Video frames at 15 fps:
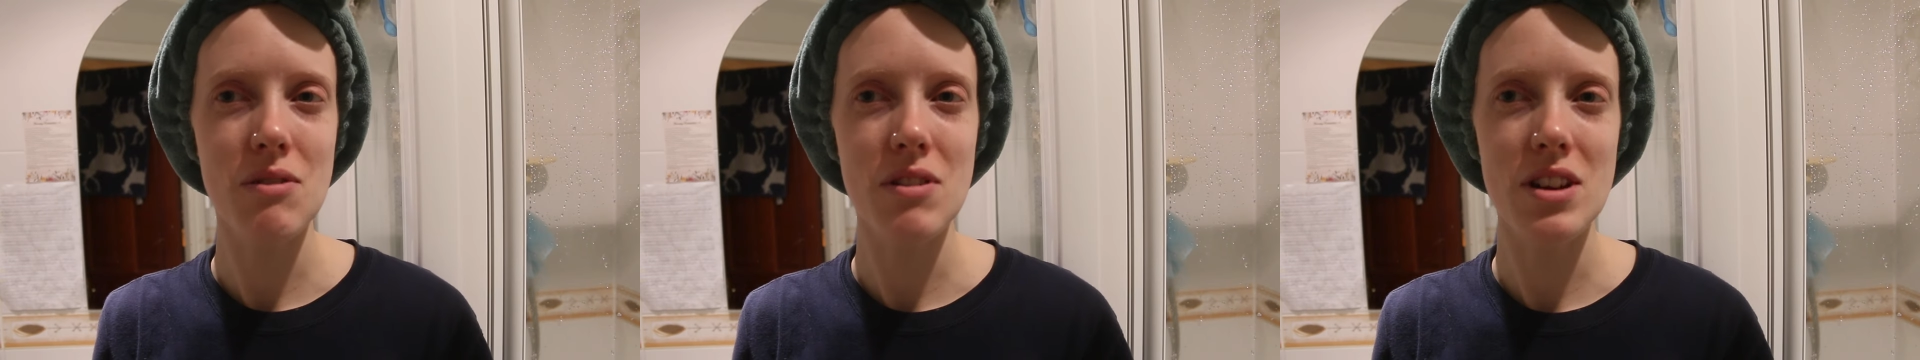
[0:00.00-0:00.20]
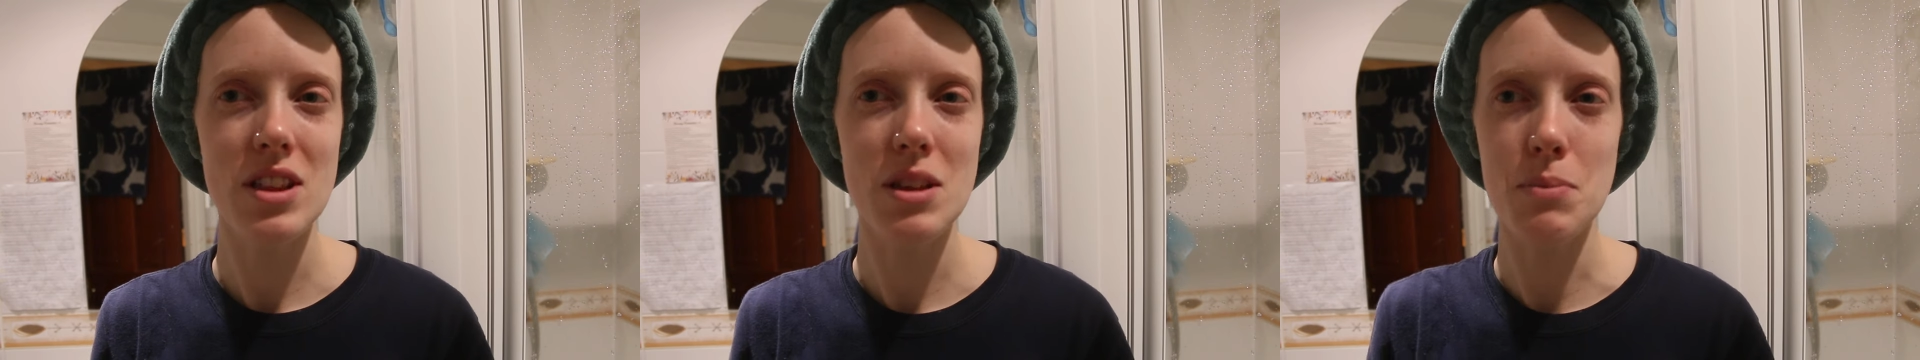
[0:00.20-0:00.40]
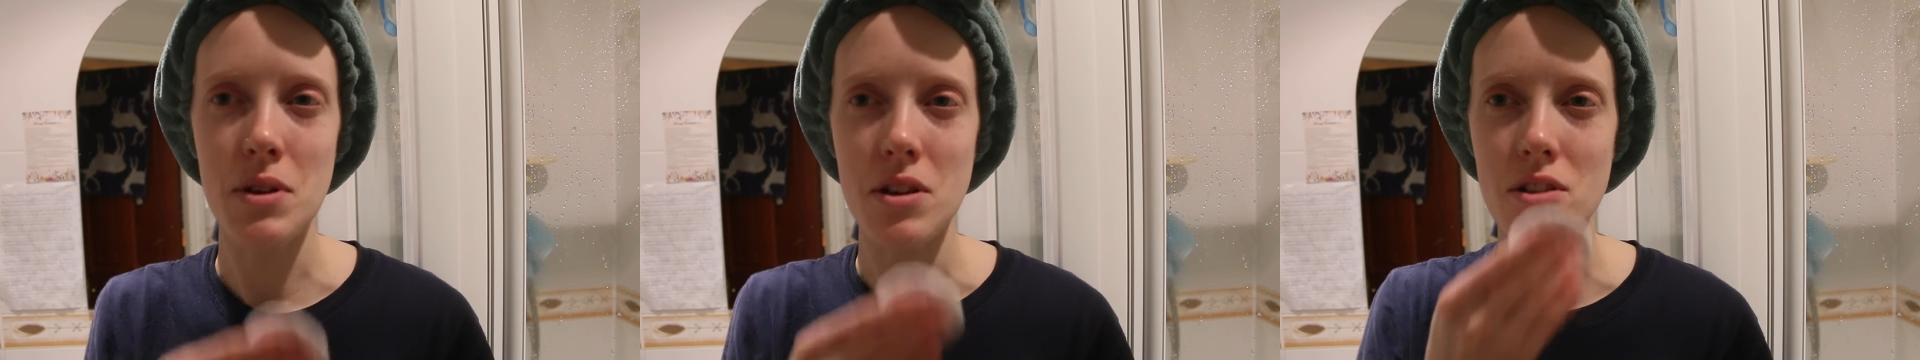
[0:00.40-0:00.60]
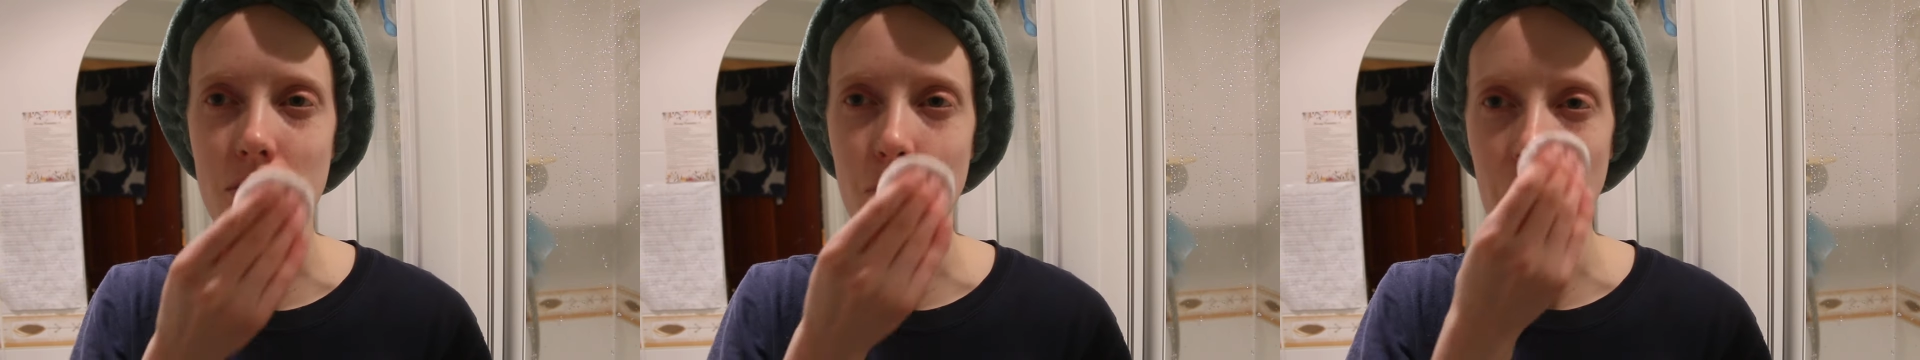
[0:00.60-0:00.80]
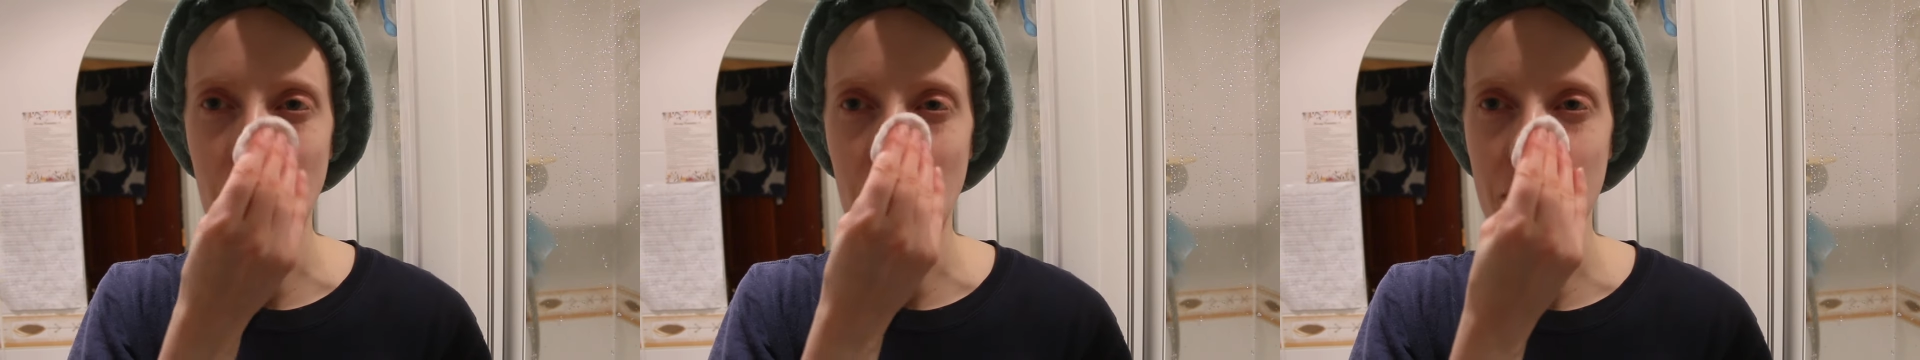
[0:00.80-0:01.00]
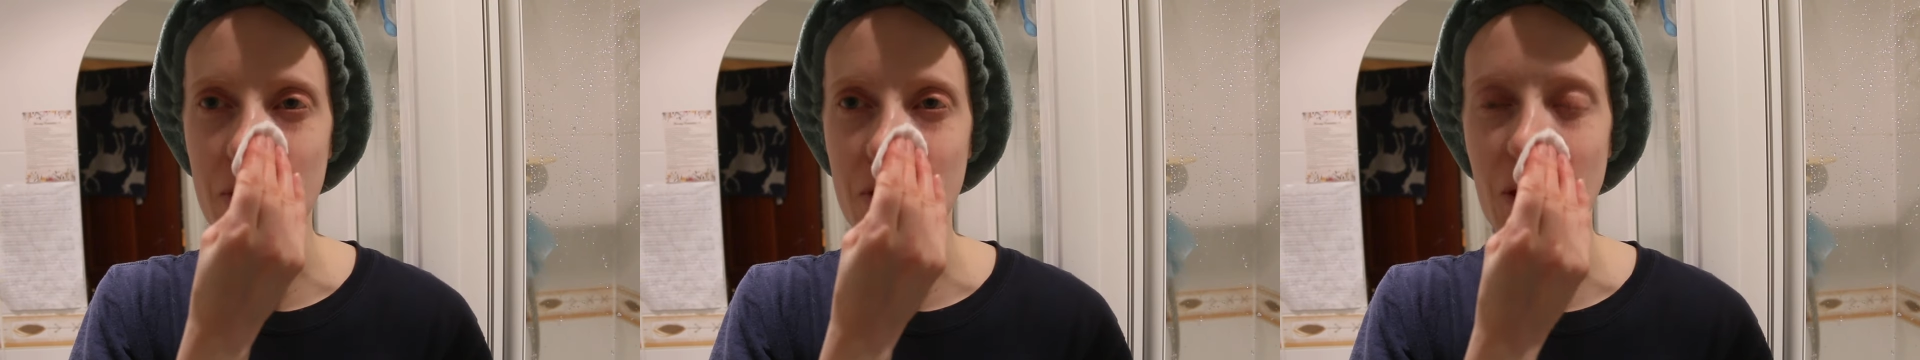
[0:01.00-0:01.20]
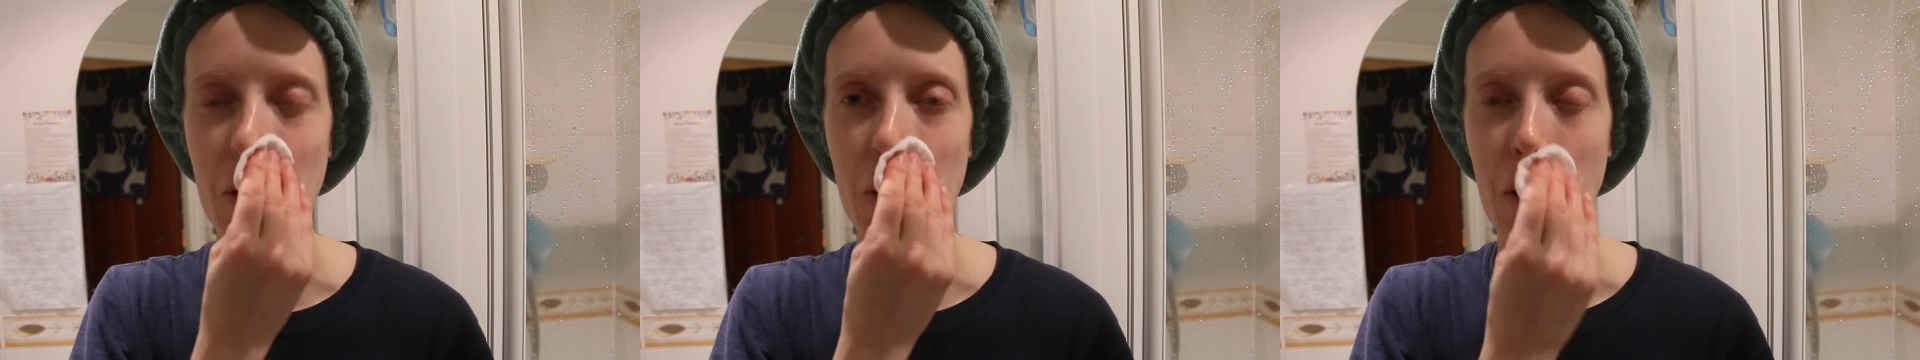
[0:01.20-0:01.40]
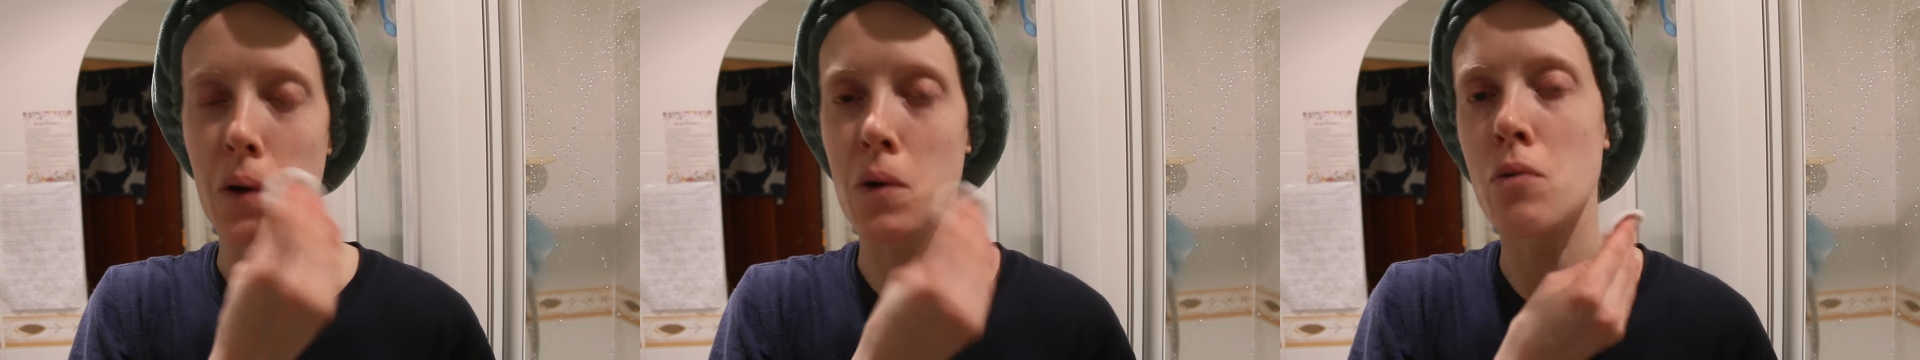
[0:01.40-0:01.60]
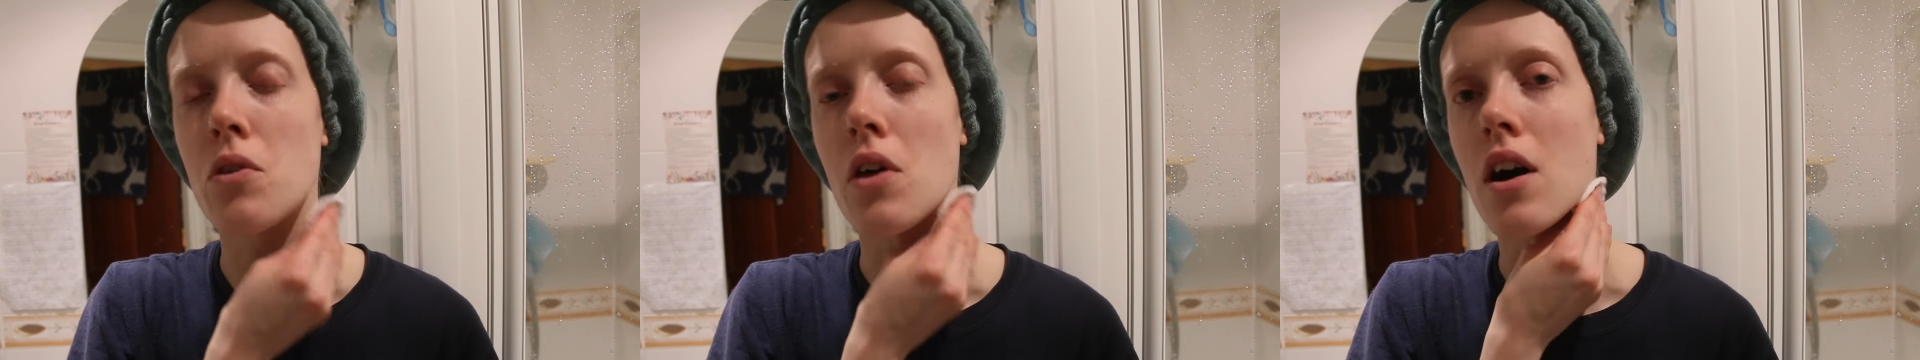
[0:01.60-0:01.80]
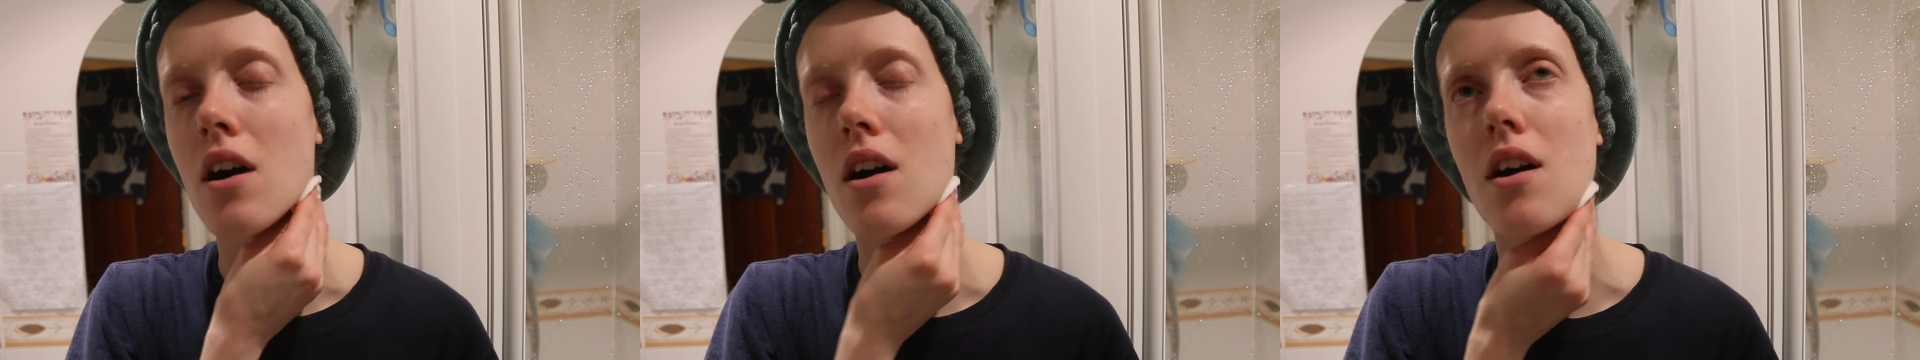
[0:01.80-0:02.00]
really because we obviously know
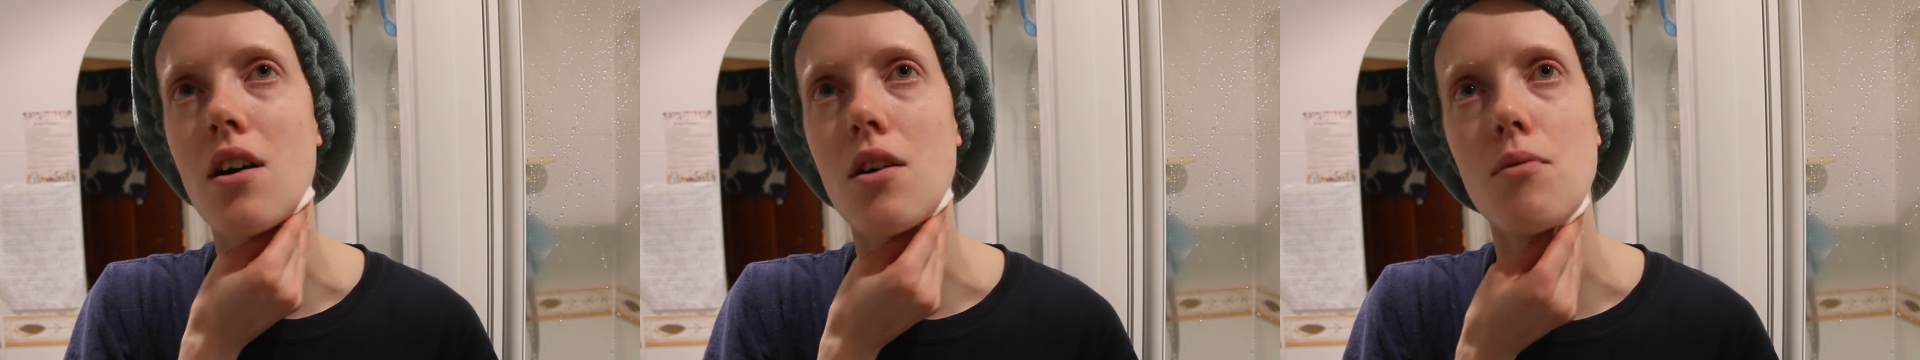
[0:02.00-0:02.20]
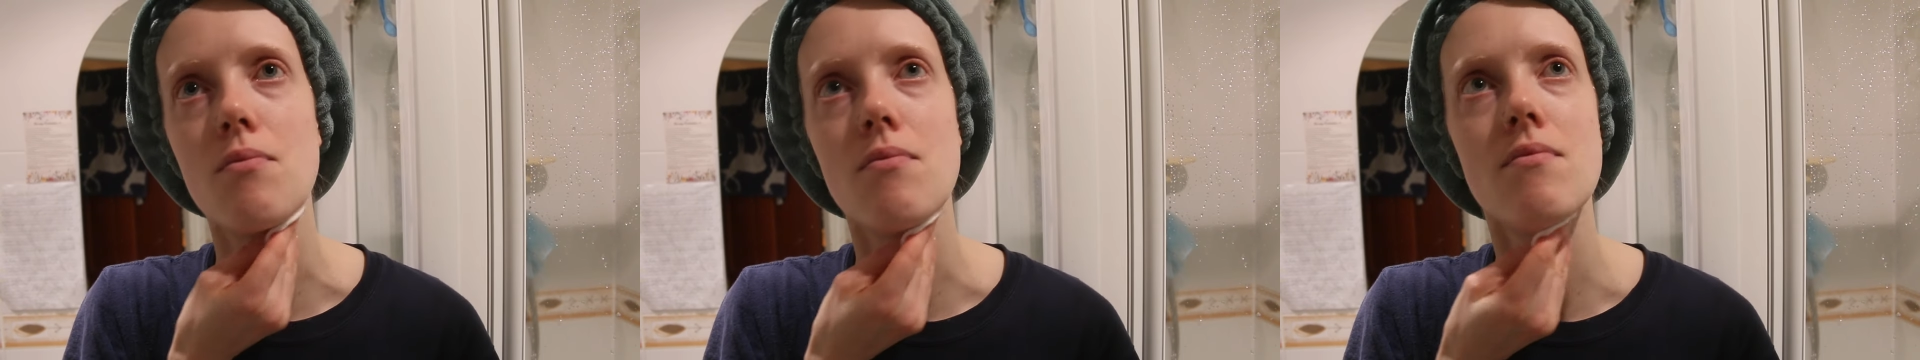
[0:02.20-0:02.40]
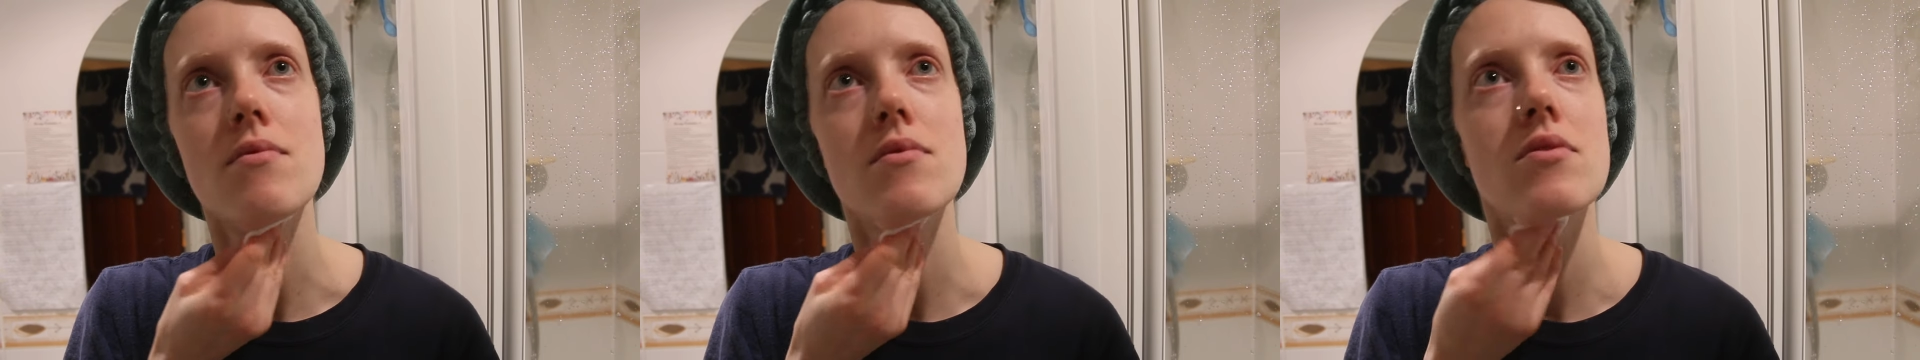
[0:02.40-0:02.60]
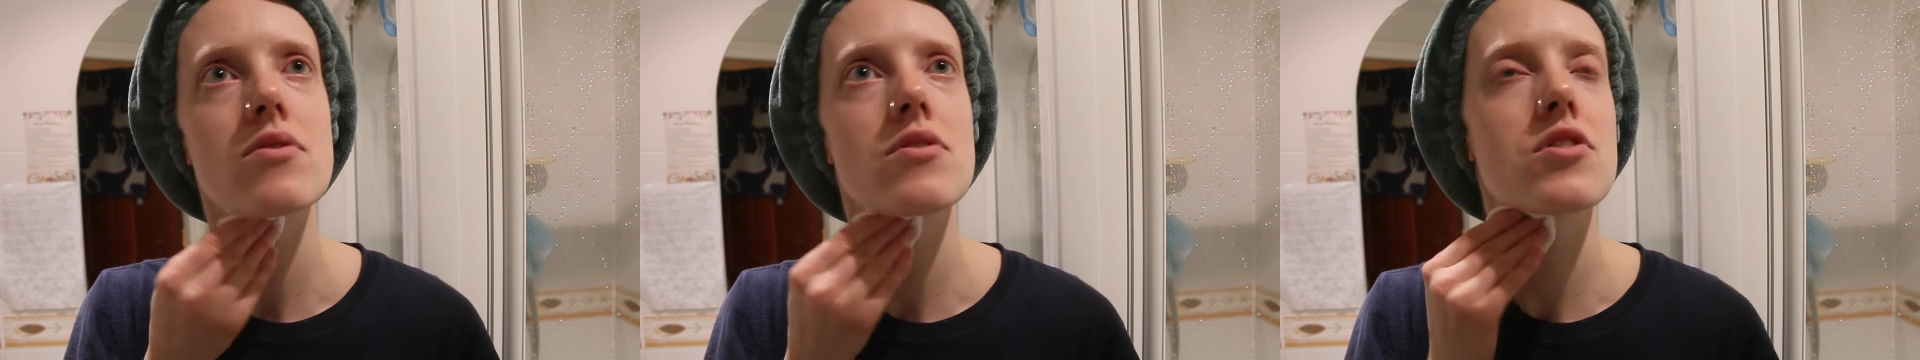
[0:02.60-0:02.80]
that um,